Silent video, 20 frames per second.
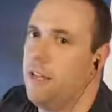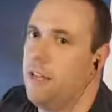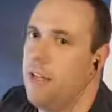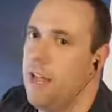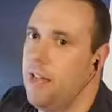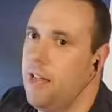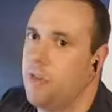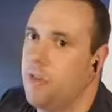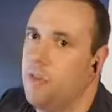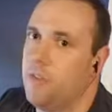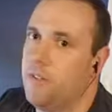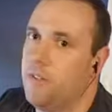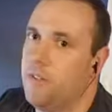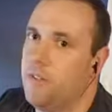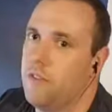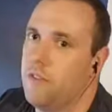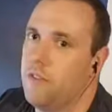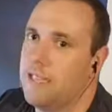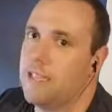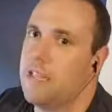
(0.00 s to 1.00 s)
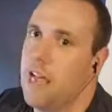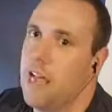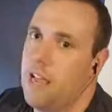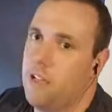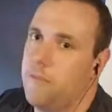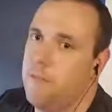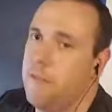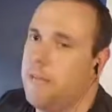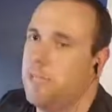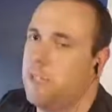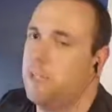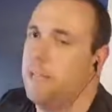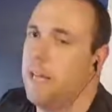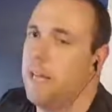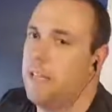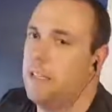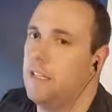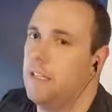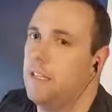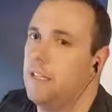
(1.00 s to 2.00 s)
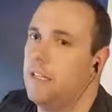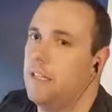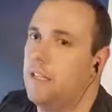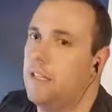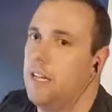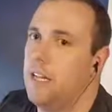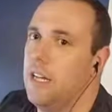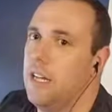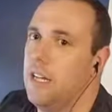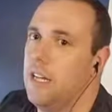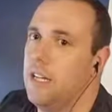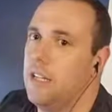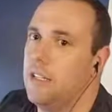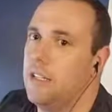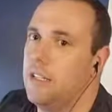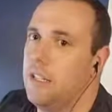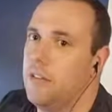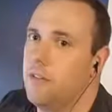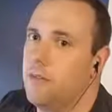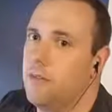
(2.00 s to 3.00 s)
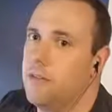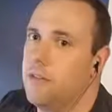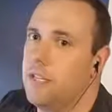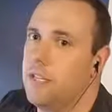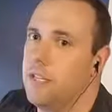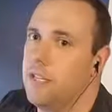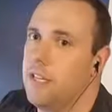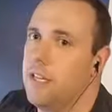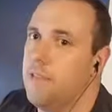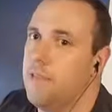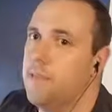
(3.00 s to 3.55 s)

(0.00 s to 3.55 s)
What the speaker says: one of that style of master padlock and rotate the key.